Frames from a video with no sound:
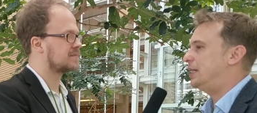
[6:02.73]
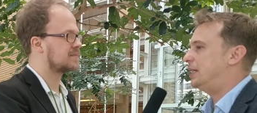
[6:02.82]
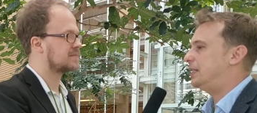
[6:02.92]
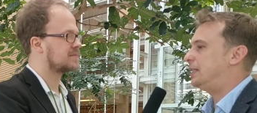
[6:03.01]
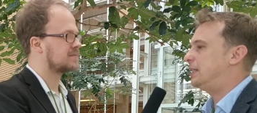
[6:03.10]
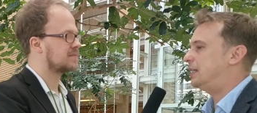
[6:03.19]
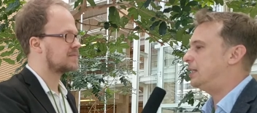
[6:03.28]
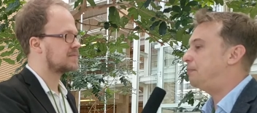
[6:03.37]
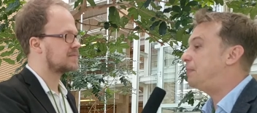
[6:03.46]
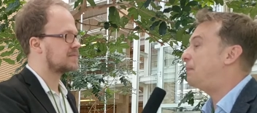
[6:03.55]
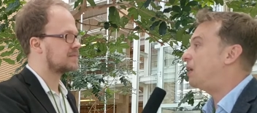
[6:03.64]
Speaker 1: that uh,
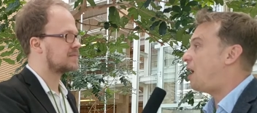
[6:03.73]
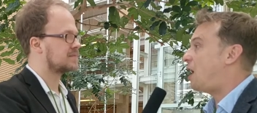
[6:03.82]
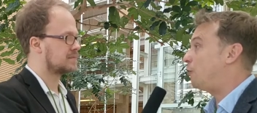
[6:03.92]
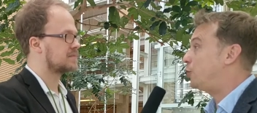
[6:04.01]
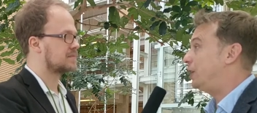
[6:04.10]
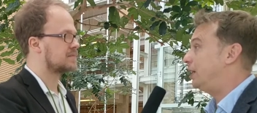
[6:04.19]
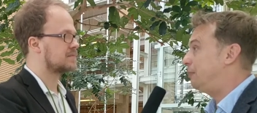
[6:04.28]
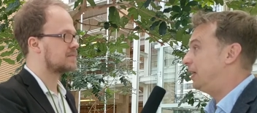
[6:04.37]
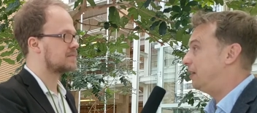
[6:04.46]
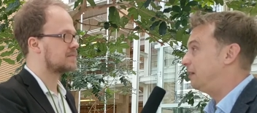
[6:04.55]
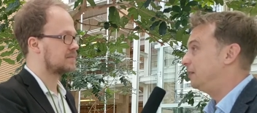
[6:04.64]
people are watching
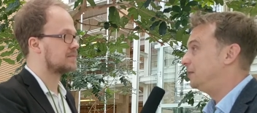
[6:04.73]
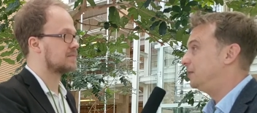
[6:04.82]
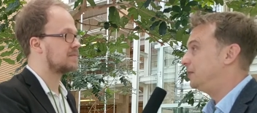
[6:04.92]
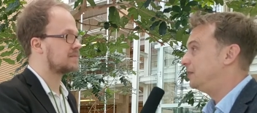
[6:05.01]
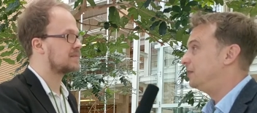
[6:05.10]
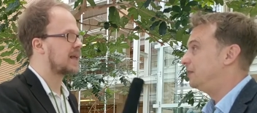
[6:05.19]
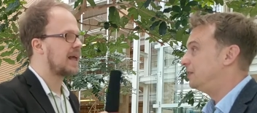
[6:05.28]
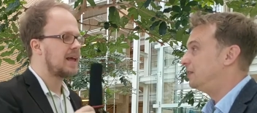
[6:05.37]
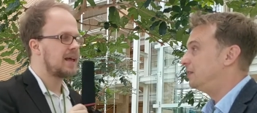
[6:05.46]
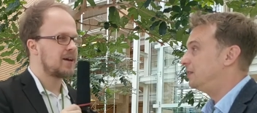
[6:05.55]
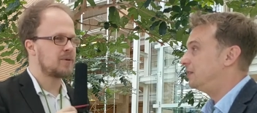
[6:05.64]
me.
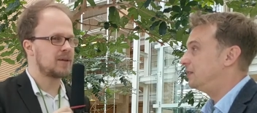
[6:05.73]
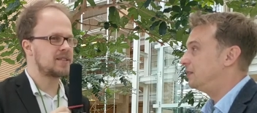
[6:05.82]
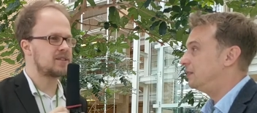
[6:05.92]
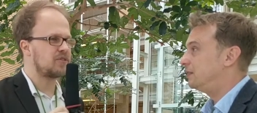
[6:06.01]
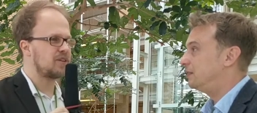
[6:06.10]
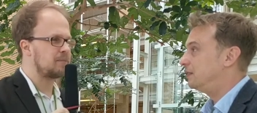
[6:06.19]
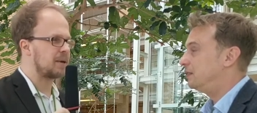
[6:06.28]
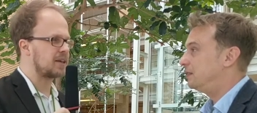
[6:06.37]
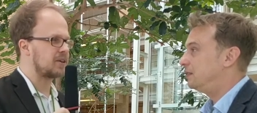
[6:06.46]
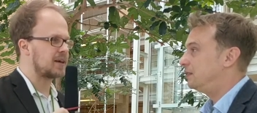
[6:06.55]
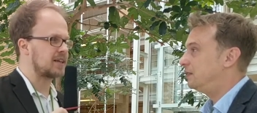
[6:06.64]
Speaker 2: What is the
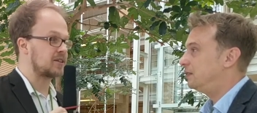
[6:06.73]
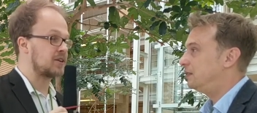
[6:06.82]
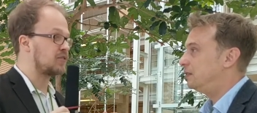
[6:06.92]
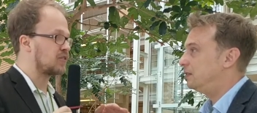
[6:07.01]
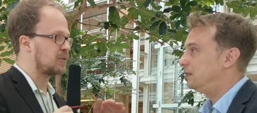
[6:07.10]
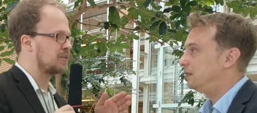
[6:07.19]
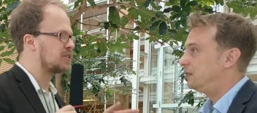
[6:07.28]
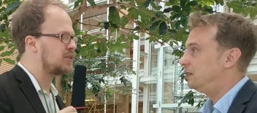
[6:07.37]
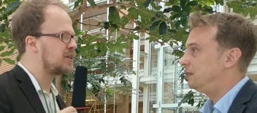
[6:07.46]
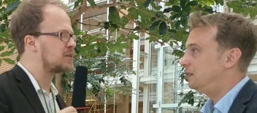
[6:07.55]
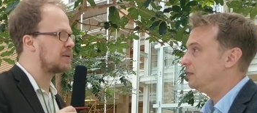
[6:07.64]
feedback you get not from the
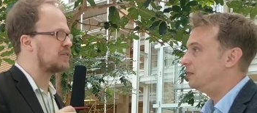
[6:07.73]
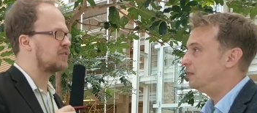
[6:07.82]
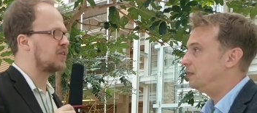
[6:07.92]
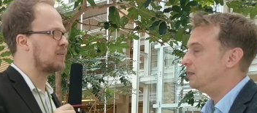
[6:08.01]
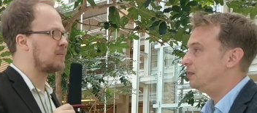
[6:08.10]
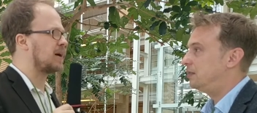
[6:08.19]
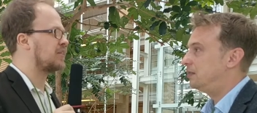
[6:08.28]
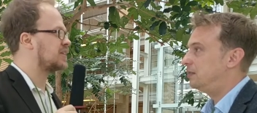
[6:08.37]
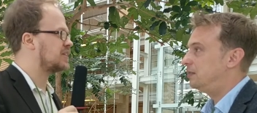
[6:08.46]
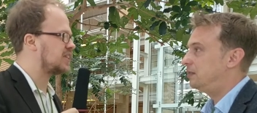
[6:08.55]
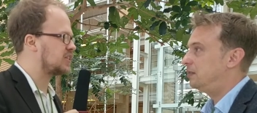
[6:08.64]
students but from other
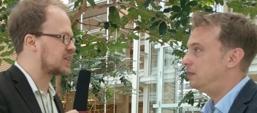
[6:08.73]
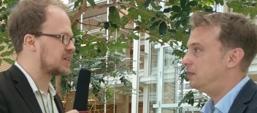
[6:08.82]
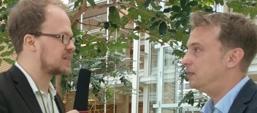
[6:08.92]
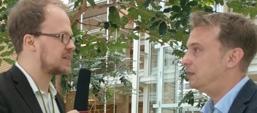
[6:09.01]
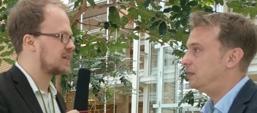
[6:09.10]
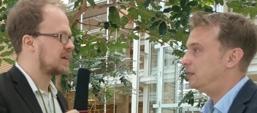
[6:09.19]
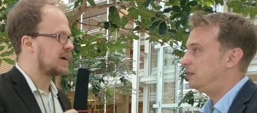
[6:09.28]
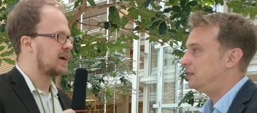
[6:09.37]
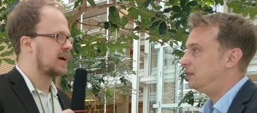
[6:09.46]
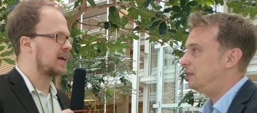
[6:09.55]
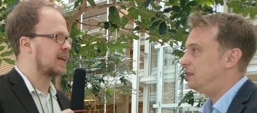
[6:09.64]
teachers?
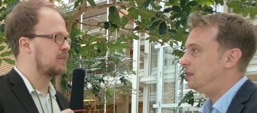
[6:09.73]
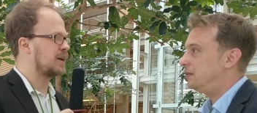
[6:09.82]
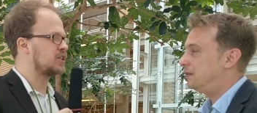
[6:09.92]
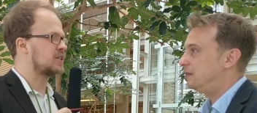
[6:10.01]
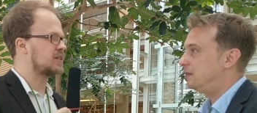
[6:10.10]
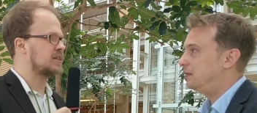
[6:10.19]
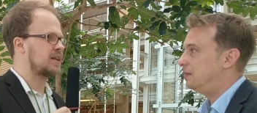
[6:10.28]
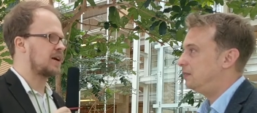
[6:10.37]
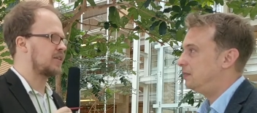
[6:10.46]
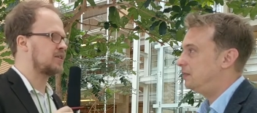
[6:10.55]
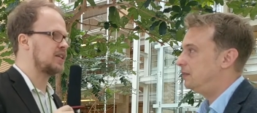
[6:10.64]
I can imagine
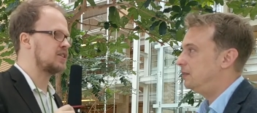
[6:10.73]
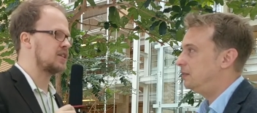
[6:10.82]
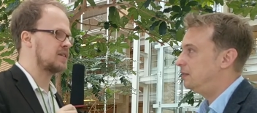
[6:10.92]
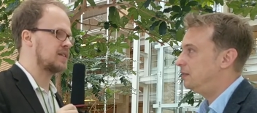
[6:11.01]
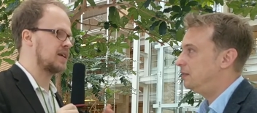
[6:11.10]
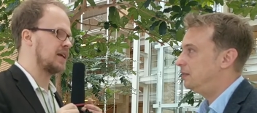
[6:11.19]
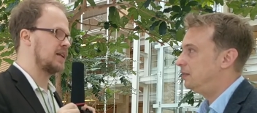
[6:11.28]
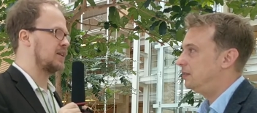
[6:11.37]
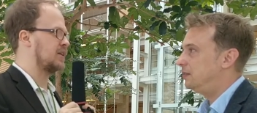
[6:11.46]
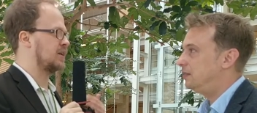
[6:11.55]
other teachers say,